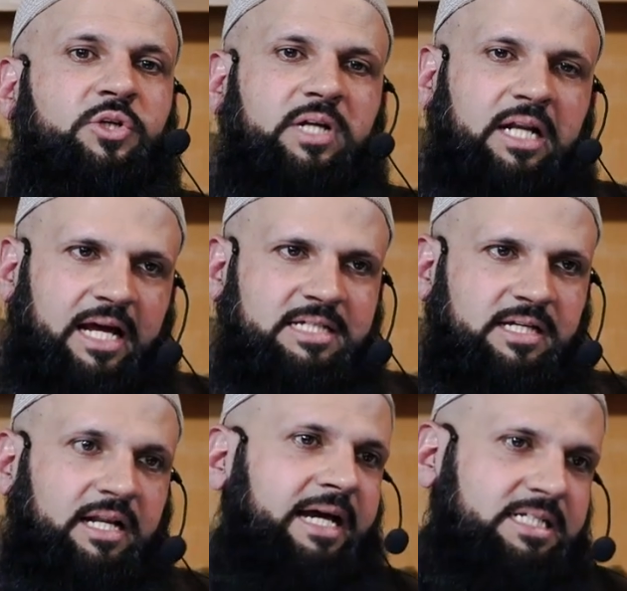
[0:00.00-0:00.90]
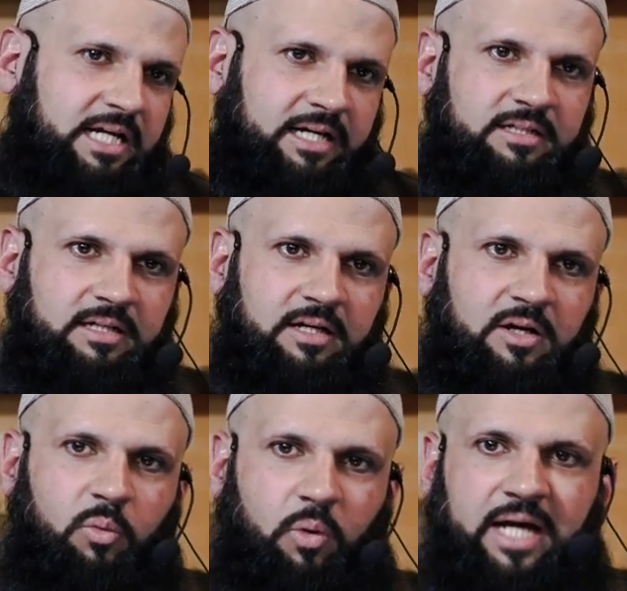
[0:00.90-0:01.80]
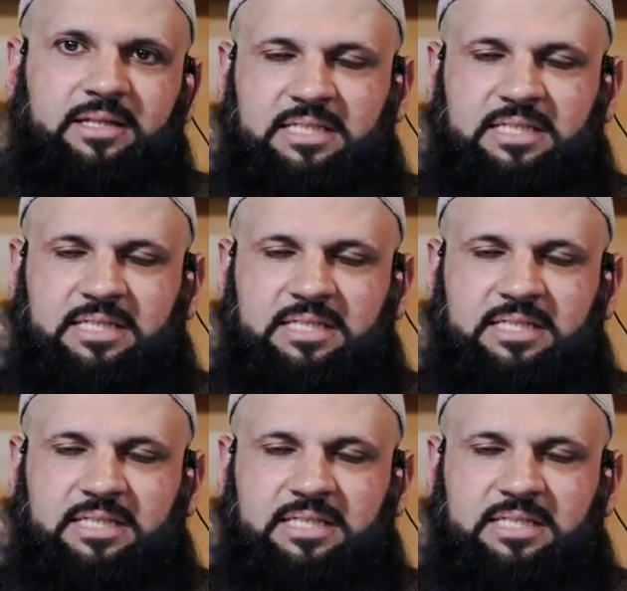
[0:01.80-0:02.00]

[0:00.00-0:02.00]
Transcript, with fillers: you realize in hindsight why